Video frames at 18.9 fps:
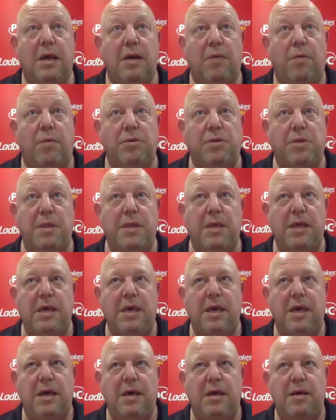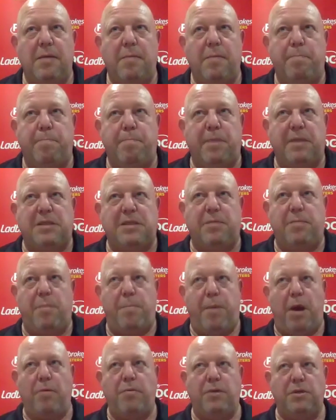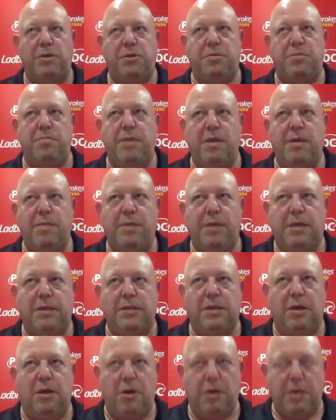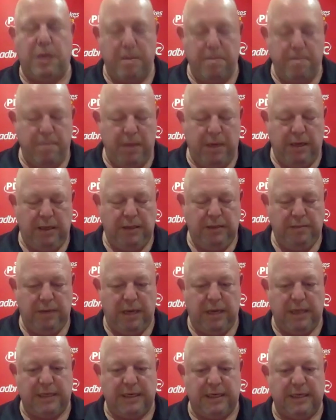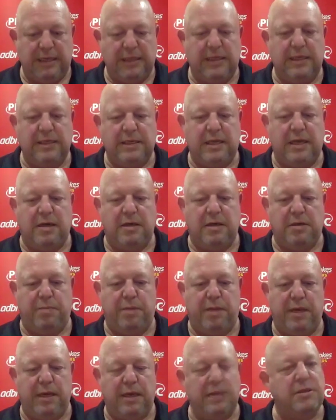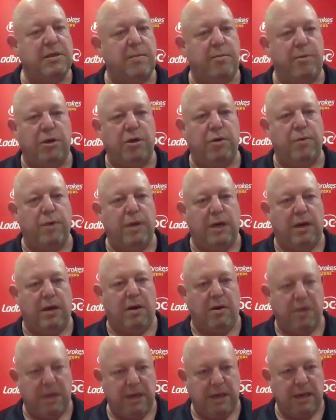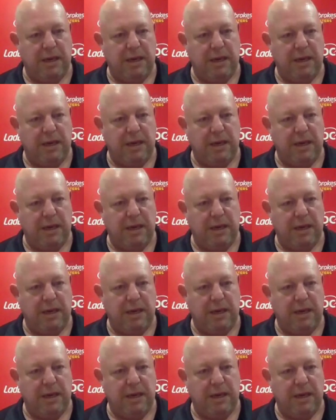Wasn't the best of opponents for me, because I like him, and it's hard to play against somebody you really like.